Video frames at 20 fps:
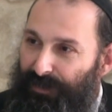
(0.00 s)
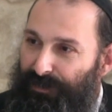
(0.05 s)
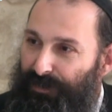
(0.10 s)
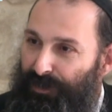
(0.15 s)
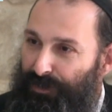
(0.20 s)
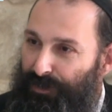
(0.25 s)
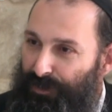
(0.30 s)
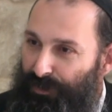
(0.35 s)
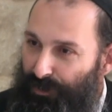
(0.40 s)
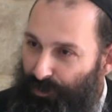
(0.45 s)
is
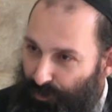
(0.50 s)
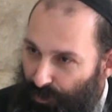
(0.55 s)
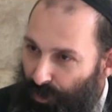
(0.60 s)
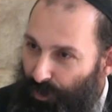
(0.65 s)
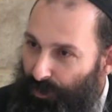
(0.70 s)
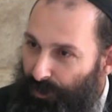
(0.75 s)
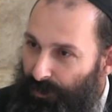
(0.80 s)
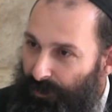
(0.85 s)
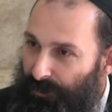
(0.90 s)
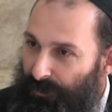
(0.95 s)
a
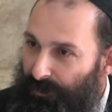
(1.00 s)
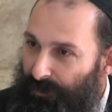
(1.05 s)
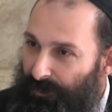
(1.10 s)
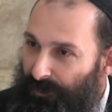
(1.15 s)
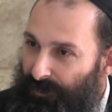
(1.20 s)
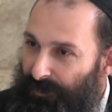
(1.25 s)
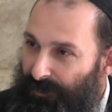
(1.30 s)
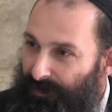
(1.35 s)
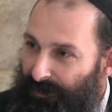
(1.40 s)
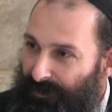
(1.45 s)
crook.
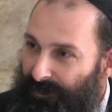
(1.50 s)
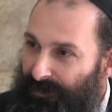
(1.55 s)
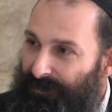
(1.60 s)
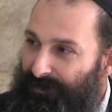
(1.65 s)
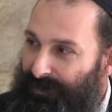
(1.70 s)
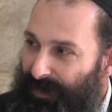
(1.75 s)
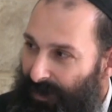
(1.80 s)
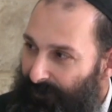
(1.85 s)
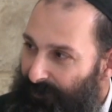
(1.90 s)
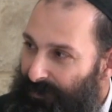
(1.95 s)

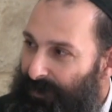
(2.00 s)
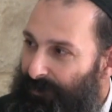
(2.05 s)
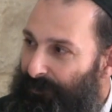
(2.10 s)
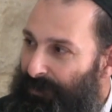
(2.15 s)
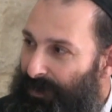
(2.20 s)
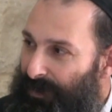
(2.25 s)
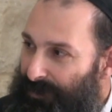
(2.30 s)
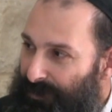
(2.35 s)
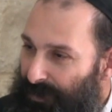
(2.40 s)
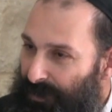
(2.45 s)
David
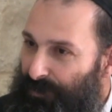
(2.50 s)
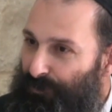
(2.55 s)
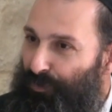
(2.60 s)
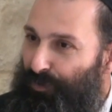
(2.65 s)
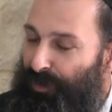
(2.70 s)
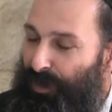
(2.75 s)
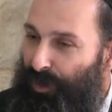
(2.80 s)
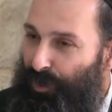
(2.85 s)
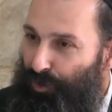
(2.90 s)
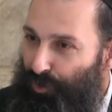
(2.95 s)
HaMelech says,
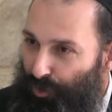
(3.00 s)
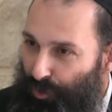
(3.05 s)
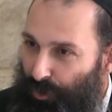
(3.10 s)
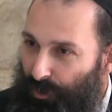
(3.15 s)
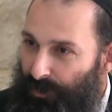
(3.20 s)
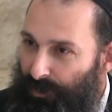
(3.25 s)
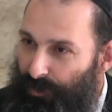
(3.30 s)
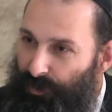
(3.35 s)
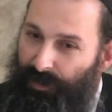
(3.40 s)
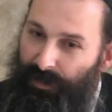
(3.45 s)
with a
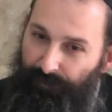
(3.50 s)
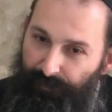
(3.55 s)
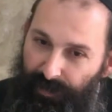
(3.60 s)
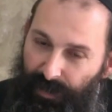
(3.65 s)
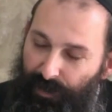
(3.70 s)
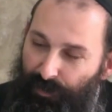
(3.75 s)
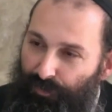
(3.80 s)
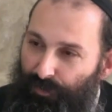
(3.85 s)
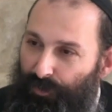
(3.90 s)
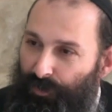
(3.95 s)
crook, you can be
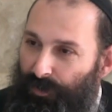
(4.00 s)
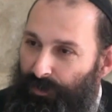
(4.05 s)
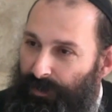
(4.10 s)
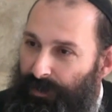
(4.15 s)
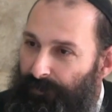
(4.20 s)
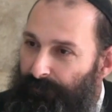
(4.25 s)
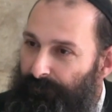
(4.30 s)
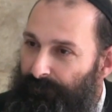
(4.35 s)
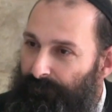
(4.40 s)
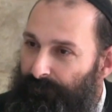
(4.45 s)
a crook on
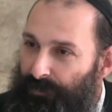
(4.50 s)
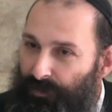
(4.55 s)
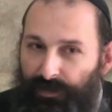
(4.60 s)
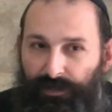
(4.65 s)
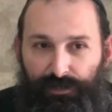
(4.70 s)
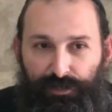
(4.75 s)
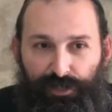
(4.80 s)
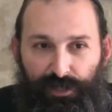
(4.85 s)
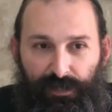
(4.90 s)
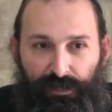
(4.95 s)
him. You
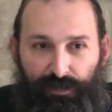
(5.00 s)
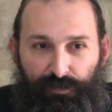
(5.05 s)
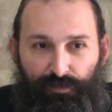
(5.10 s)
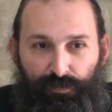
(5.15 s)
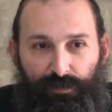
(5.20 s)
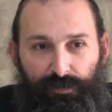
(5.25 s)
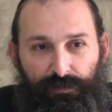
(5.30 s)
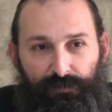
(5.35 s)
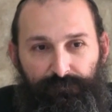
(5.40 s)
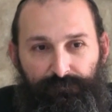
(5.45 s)
can cheat a
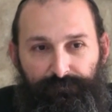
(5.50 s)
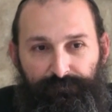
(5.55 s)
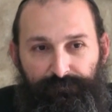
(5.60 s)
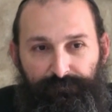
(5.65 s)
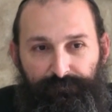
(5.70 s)
crook.